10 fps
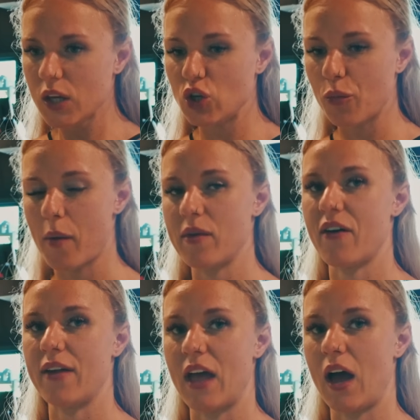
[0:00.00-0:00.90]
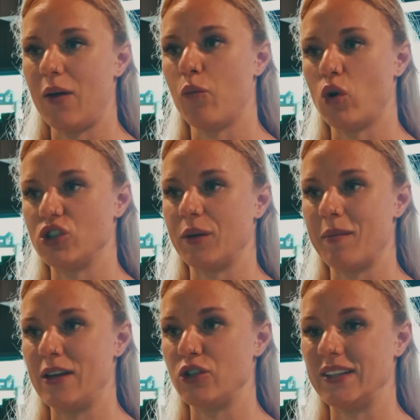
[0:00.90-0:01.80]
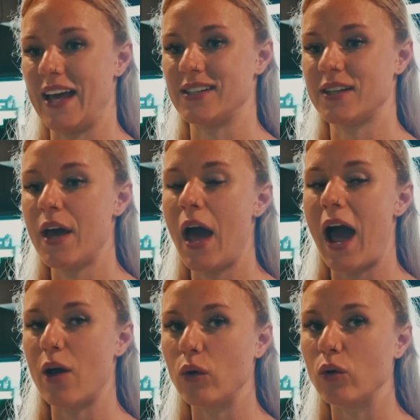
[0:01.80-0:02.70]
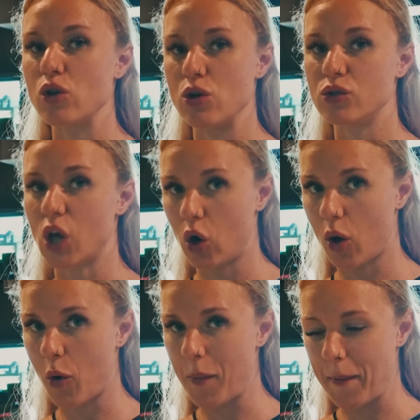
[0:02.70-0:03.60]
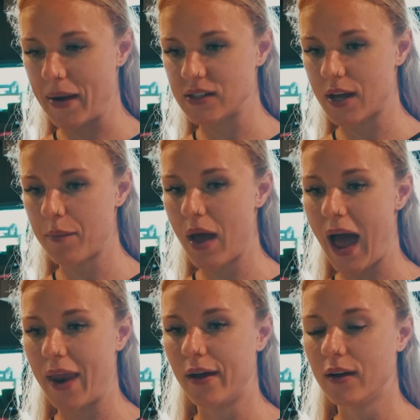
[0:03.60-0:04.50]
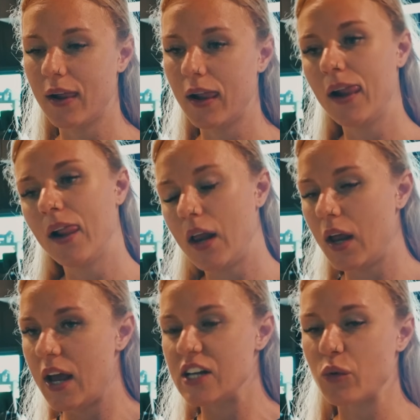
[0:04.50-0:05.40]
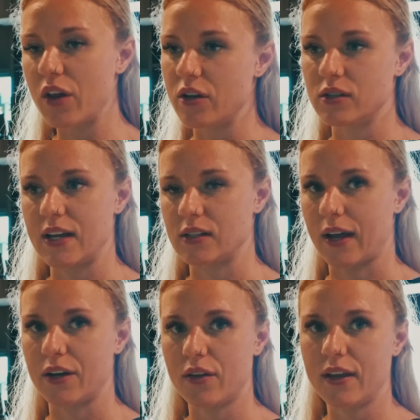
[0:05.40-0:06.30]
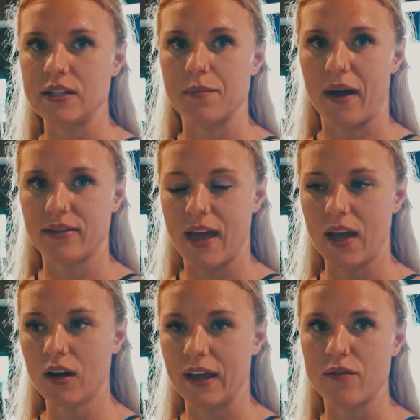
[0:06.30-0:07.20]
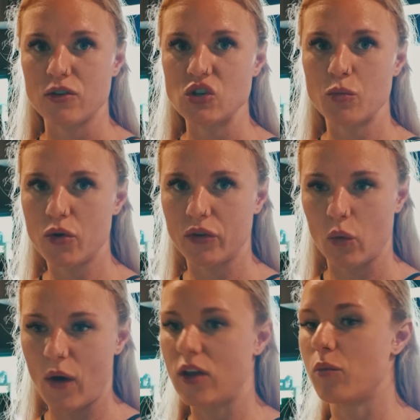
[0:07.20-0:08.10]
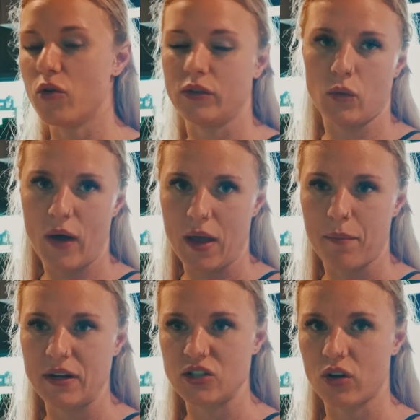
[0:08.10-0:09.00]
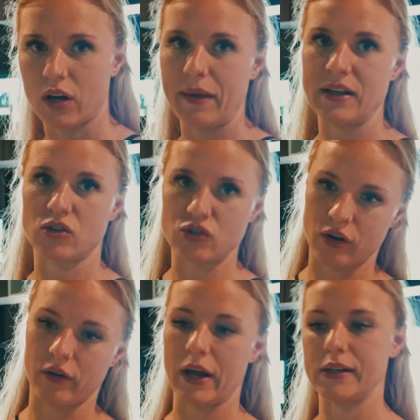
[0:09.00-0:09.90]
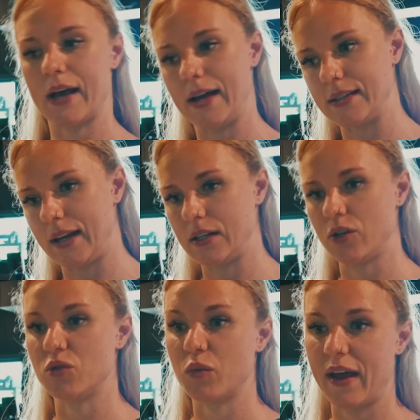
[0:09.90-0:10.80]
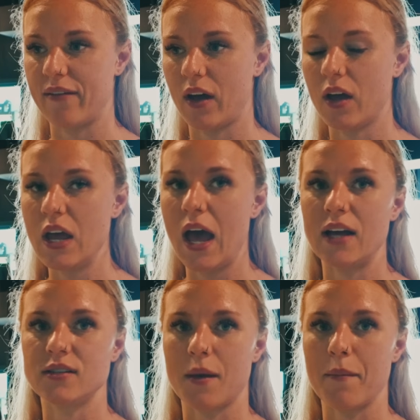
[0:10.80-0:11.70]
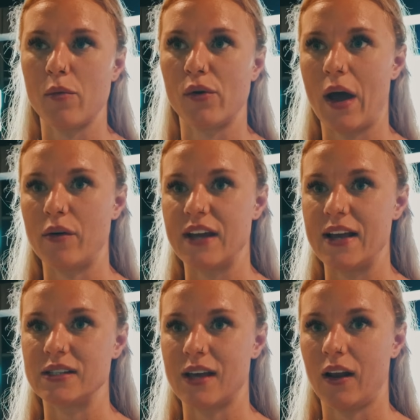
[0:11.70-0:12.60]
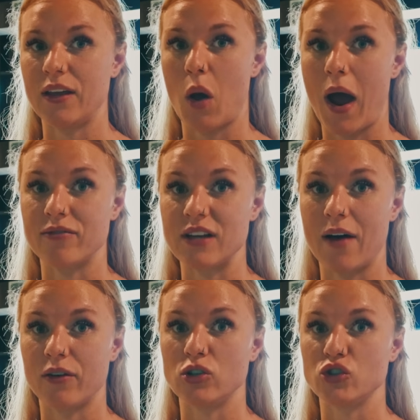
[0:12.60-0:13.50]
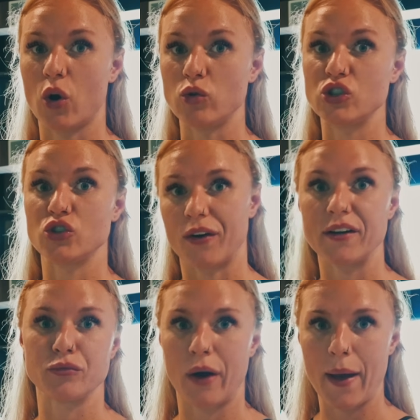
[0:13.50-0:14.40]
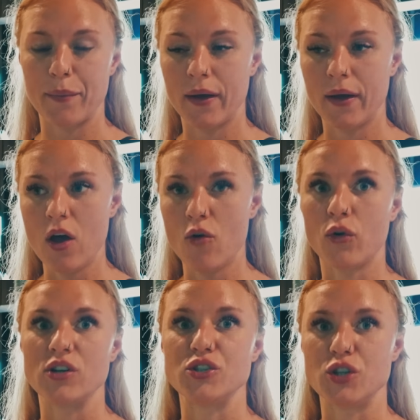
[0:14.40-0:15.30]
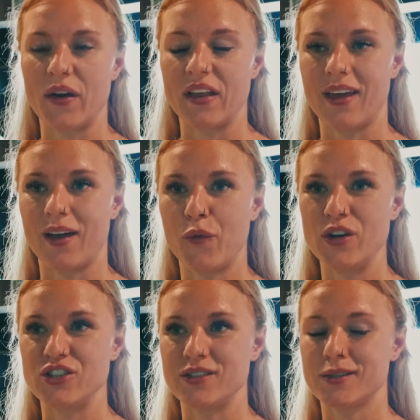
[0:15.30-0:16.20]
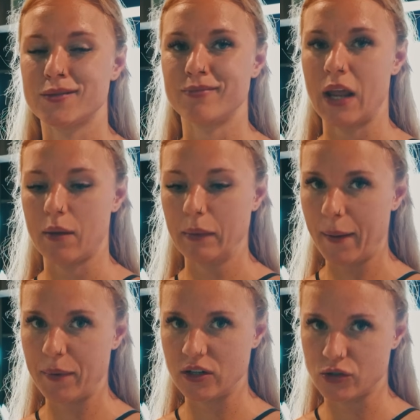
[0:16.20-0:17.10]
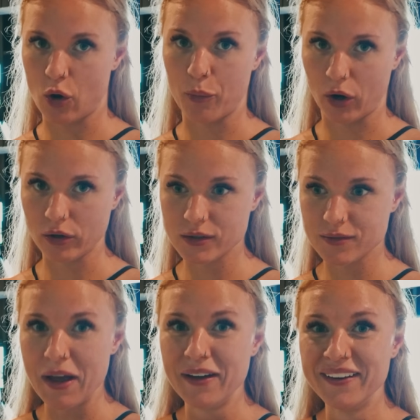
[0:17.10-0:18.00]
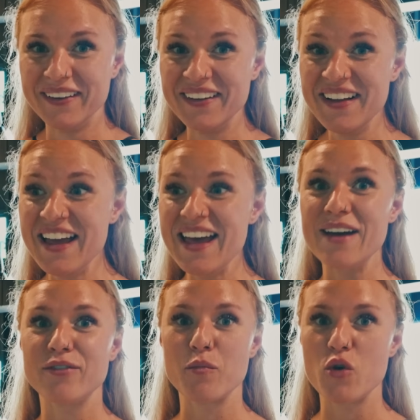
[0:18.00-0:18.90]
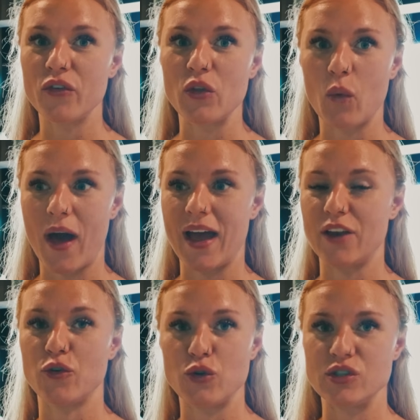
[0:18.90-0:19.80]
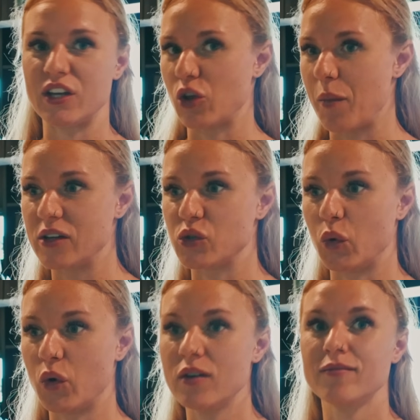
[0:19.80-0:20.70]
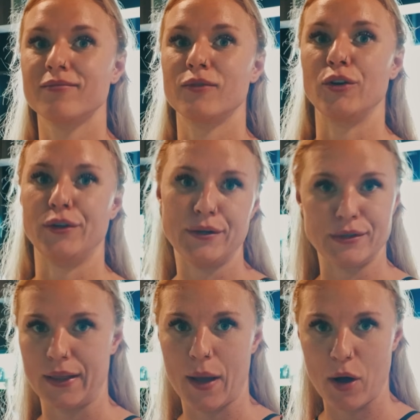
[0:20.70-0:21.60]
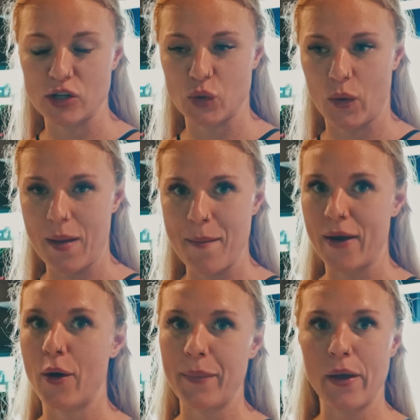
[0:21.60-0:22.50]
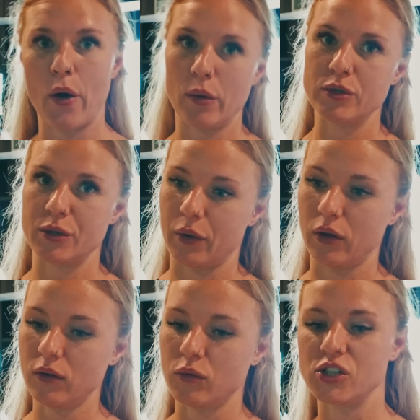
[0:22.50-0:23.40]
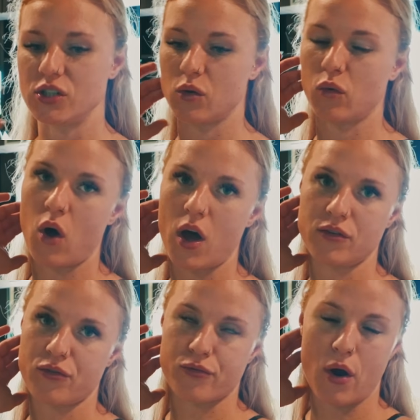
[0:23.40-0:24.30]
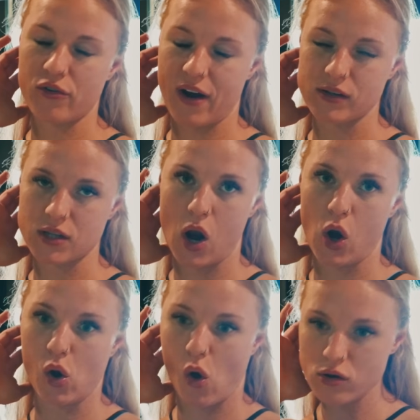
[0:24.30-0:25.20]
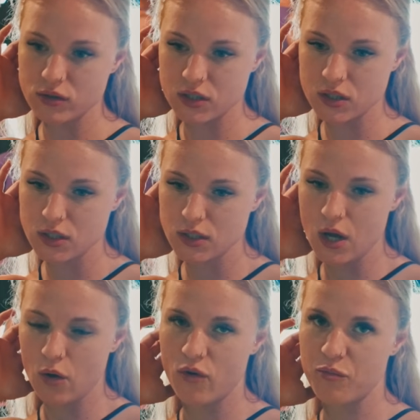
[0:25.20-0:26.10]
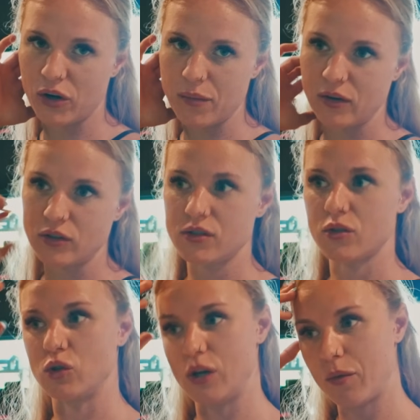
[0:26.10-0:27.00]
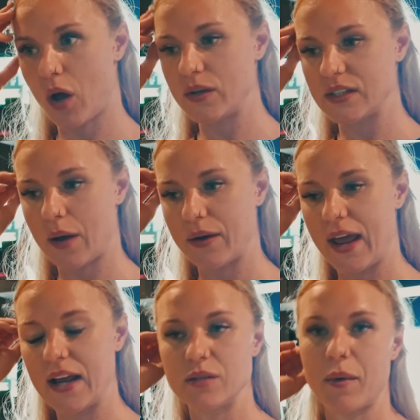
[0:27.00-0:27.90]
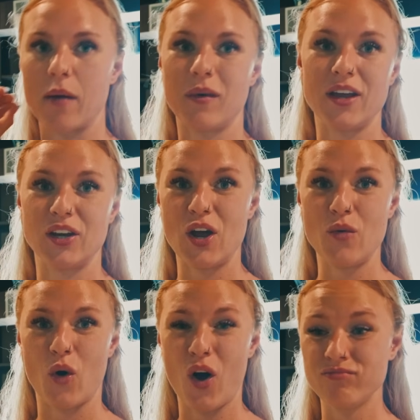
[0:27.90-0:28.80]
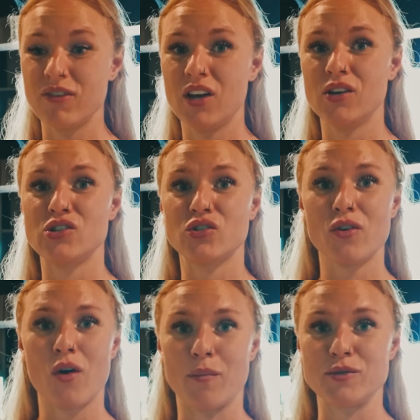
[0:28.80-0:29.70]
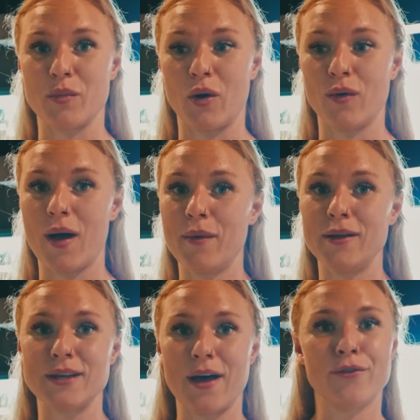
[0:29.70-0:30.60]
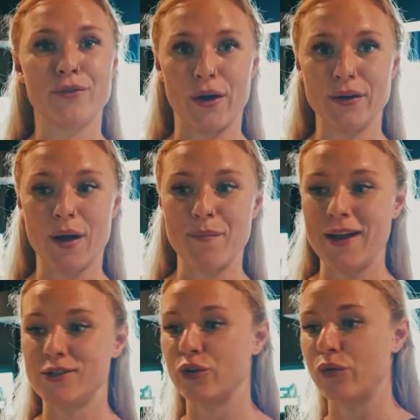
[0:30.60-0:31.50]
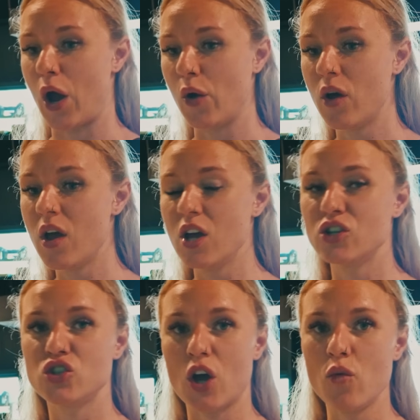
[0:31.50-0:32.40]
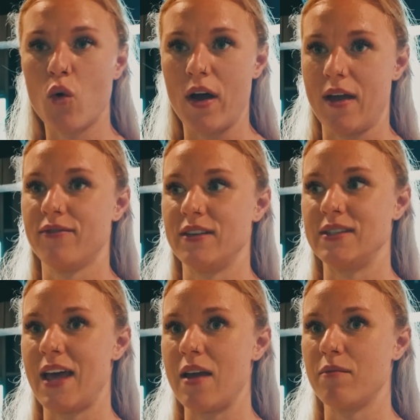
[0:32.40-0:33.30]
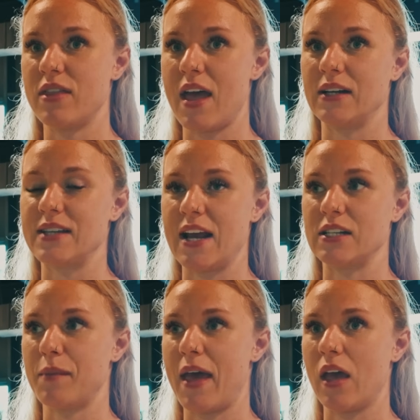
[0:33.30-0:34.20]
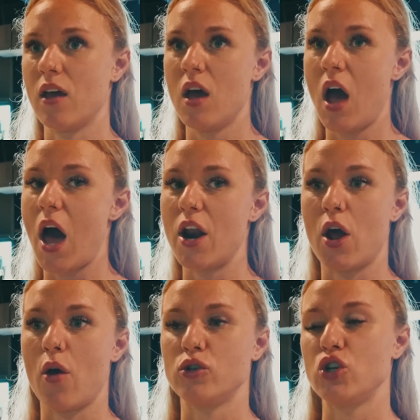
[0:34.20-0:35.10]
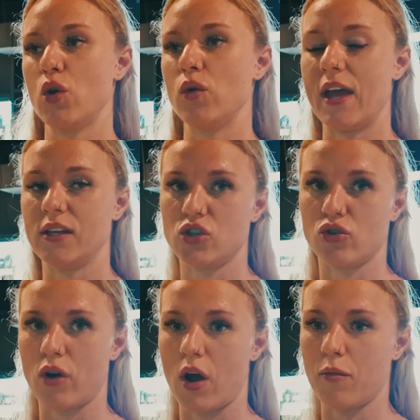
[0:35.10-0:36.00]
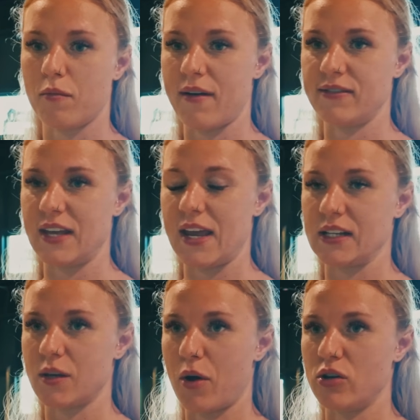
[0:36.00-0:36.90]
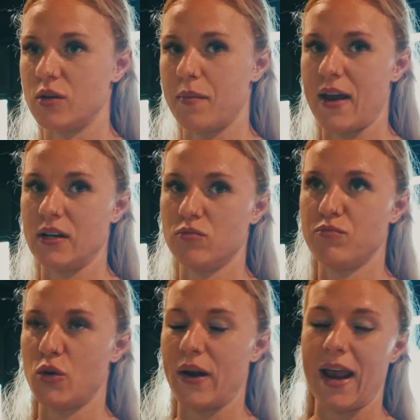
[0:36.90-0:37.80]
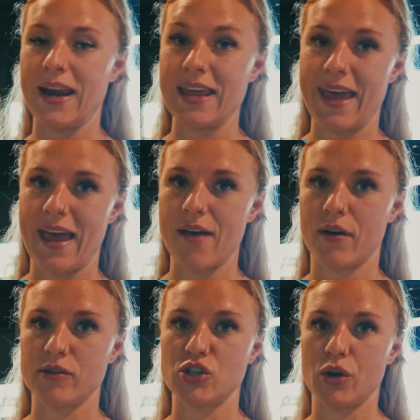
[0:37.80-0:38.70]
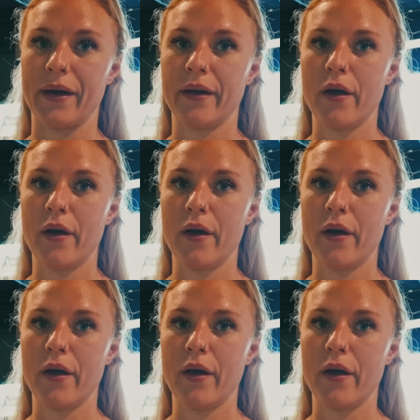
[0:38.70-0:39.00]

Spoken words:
You'll probably find that watching me do this, I will use a lot more momentum, and it's one of those things, like I don't think it's a bad thing. Like if you're still moving the weight, you're moving the weight, but it's not going to be as controlled, as isolated, as whatever, as some people nowadays say, like you have to have a controlled, strict rep for it to do anything, which is, in my opinion, total bollocks. If you're moving the weight and you're using the muscle, you're using that muscle. It may not be optimal, which is a word thrown around a lot with bodybuilders or gym goers nowadays, but I'm like, you know what? Screw optimal. I'm here to have fun. I'm here to grow. so what if the same thing takes me, I don't know, 2 years to grow my physique as opposed to doing it in a year if I were to do it